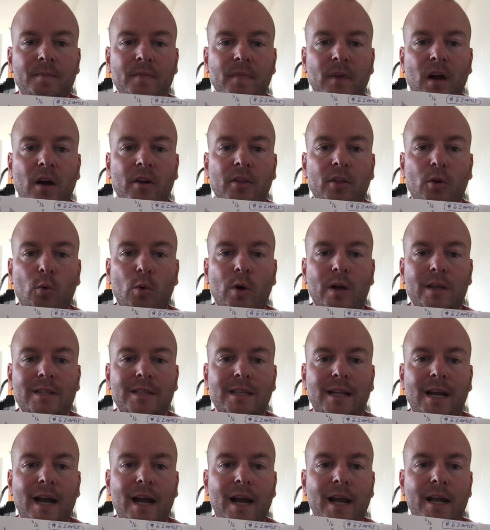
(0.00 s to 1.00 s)
are the ones
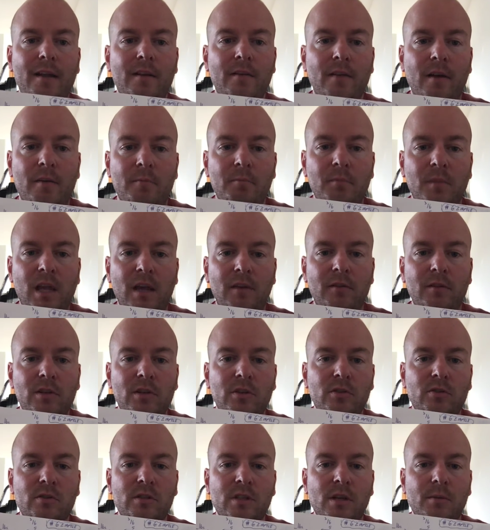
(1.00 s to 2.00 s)
that I am giving
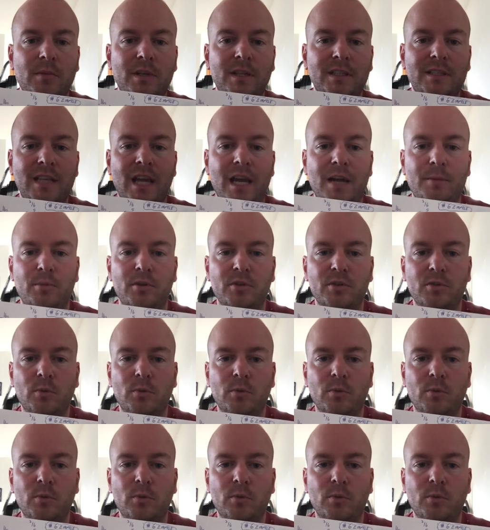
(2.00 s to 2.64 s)
you some examples